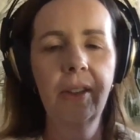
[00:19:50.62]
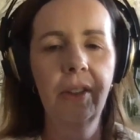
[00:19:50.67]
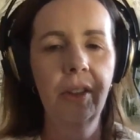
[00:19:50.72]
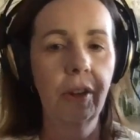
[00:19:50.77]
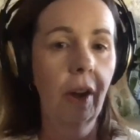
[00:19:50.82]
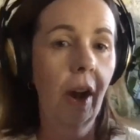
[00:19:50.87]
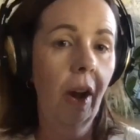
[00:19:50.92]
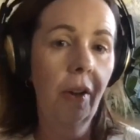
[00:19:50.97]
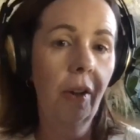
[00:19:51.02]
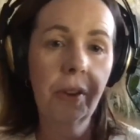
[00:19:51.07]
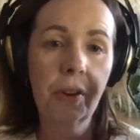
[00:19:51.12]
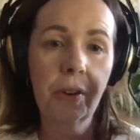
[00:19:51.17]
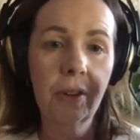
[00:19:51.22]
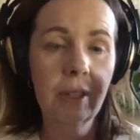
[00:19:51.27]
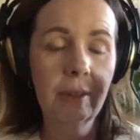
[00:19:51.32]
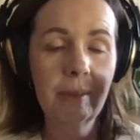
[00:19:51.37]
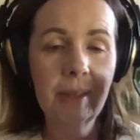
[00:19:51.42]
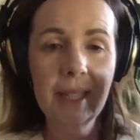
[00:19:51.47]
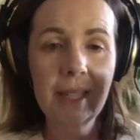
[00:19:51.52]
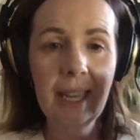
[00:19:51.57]
All the
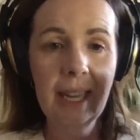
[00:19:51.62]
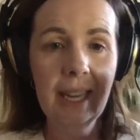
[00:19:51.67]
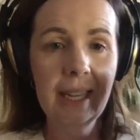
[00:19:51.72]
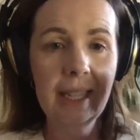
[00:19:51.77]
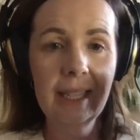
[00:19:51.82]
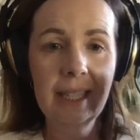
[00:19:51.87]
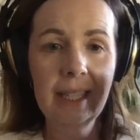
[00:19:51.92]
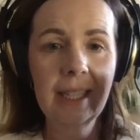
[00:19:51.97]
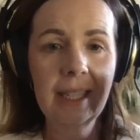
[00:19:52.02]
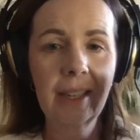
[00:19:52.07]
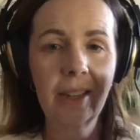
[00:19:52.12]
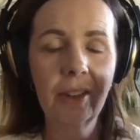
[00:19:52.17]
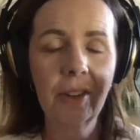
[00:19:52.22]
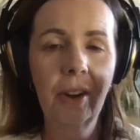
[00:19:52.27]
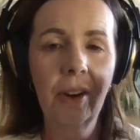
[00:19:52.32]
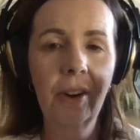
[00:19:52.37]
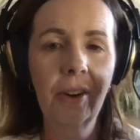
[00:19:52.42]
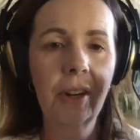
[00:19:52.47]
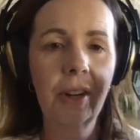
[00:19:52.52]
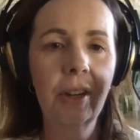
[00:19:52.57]
Christmas lights
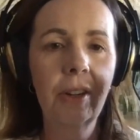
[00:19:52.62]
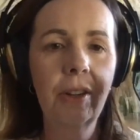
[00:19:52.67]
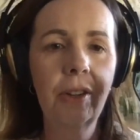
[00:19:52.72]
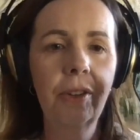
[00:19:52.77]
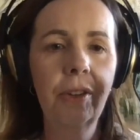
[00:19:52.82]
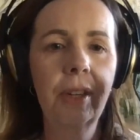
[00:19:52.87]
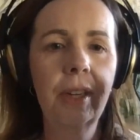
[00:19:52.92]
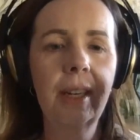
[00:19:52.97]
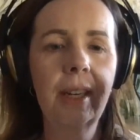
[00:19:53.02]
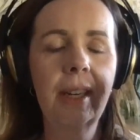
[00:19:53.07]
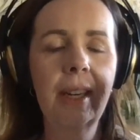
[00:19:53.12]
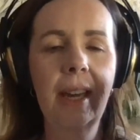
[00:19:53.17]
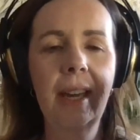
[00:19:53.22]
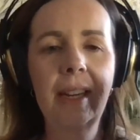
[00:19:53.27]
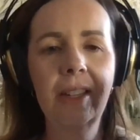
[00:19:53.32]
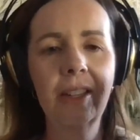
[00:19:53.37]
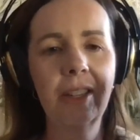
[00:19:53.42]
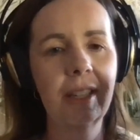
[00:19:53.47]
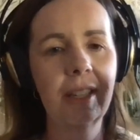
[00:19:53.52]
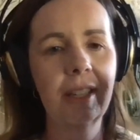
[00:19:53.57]
are included, and
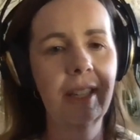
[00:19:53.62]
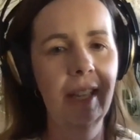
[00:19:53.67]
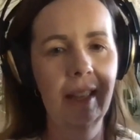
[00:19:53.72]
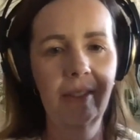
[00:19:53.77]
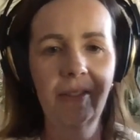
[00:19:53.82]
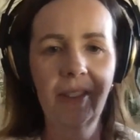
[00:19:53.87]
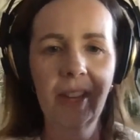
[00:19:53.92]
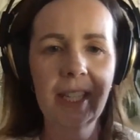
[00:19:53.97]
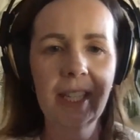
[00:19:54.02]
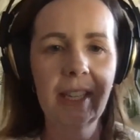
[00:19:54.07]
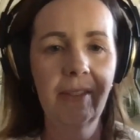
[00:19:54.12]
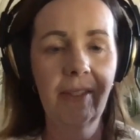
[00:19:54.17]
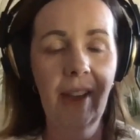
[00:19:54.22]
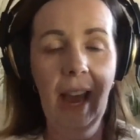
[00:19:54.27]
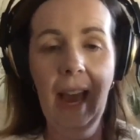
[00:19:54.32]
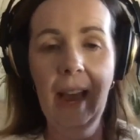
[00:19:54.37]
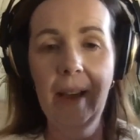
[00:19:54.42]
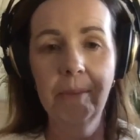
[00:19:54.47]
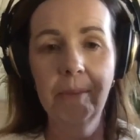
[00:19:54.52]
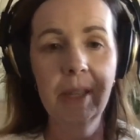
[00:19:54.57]
just like the festive
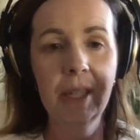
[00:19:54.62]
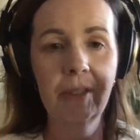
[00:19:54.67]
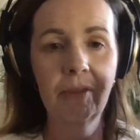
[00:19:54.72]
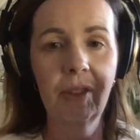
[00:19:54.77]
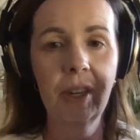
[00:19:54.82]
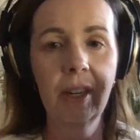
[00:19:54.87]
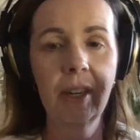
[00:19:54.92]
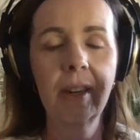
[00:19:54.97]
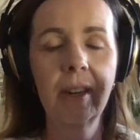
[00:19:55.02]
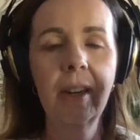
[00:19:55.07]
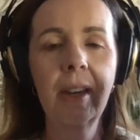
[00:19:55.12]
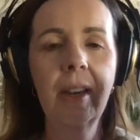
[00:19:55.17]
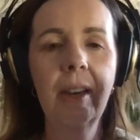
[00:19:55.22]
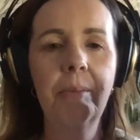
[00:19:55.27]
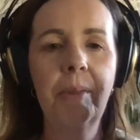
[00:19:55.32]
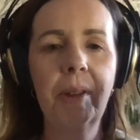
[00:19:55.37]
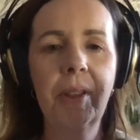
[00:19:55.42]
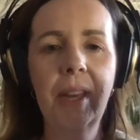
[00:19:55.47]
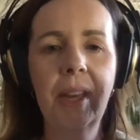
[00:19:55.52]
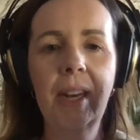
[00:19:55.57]
atmosphere.
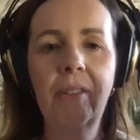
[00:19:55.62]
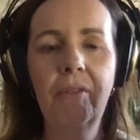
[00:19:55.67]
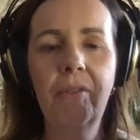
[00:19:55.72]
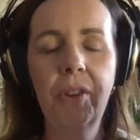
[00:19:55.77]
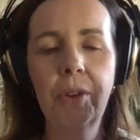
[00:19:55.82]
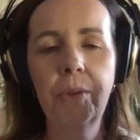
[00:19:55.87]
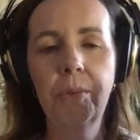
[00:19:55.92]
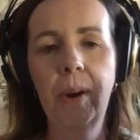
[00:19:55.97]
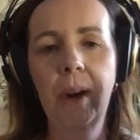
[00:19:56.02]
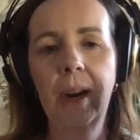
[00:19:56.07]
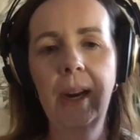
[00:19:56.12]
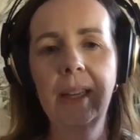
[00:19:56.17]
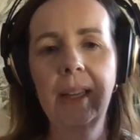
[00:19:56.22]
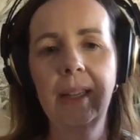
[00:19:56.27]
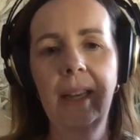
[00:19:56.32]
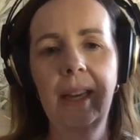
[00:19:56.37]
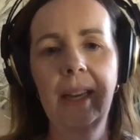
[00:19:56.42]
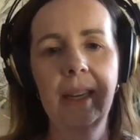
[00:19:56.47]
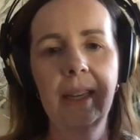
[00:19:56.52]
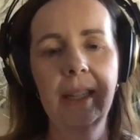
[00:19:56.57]
But then if you want
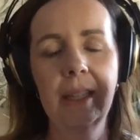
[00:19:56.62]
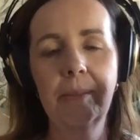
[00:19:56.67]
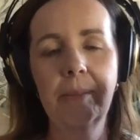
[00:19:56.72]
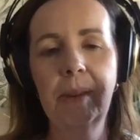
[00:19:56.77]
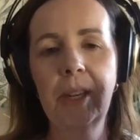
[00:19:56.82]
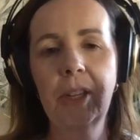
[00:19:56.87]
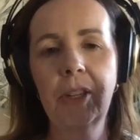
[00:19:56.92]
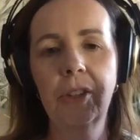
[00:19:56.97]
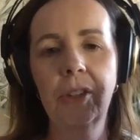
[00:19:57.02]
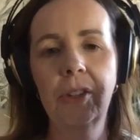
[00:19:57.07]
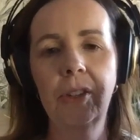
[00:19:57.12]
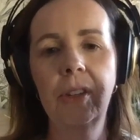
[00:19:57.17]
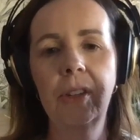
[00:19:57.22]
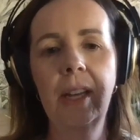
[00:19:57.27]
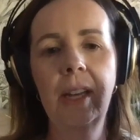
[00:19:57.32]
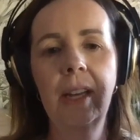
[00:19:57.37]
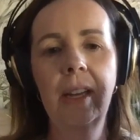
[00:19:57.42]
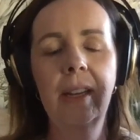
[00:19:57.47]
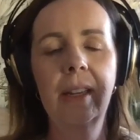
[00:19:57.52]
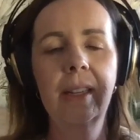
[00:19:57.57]
like a special
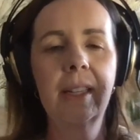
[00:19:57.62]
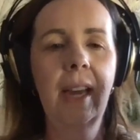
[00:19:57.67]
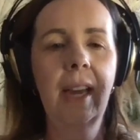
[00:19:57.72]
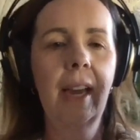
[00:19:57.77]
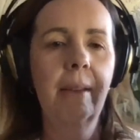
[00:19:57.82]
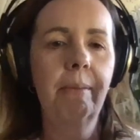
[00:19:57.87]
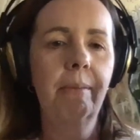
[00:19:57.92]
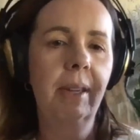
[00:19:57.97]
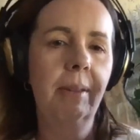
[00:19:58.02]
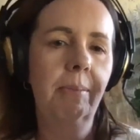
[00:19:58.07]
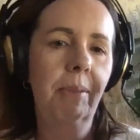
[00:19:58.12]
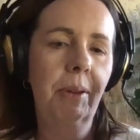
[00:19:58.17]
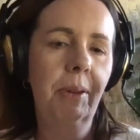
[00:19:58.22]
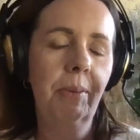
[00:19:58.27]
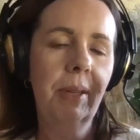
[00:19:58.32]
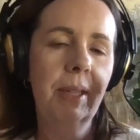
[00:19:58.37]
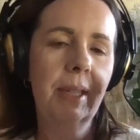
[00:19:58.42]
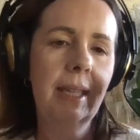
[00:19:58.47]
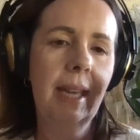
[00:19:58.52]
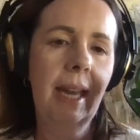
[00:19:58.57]
time to be
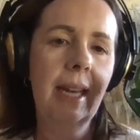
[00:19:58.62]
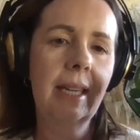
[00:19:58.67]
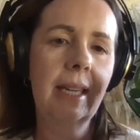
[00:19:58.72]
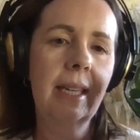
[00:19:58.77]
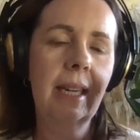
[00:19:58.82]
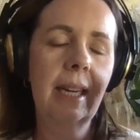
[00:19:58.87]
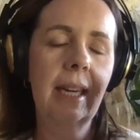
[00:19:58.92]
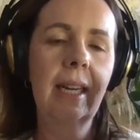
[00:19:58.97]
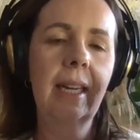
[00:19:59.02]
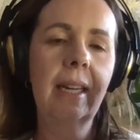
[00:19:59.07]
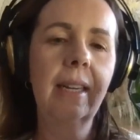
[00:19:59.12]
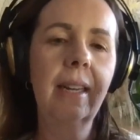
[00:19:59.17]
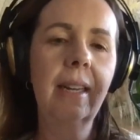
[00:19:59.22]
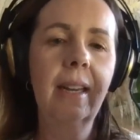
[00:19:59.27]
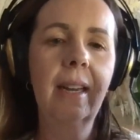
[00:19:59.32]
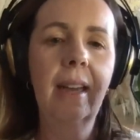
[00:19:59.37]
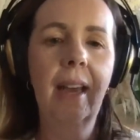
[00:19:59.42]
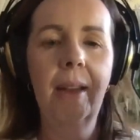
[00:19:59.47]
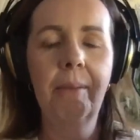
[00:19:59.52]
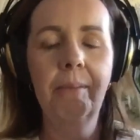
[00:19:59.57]
with Santa
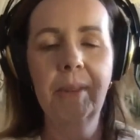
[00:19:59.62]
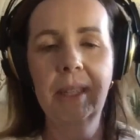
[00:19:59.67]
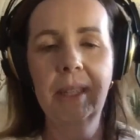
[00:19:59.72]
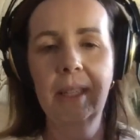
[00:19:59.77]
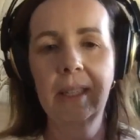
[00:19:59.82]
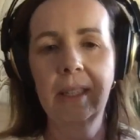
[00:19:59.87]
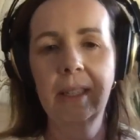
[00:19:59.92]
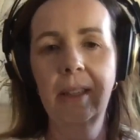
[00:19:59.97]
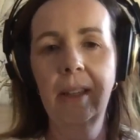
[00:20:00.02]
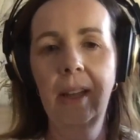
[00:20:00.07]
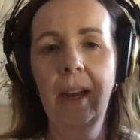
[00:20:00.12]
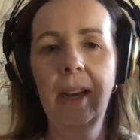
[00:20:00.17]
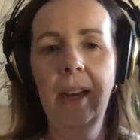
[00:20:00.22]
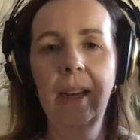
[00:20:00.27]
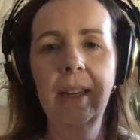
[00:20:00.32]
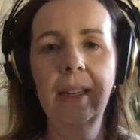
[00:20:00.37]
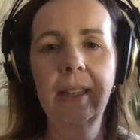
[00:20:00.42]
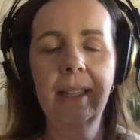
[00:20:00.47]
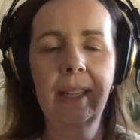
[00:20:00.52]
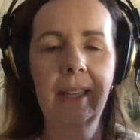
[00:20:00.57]
and Mrs.
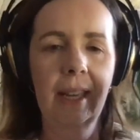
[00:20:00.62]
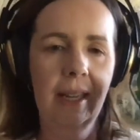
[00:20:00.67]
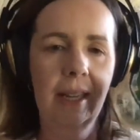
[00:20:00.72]
Claus and get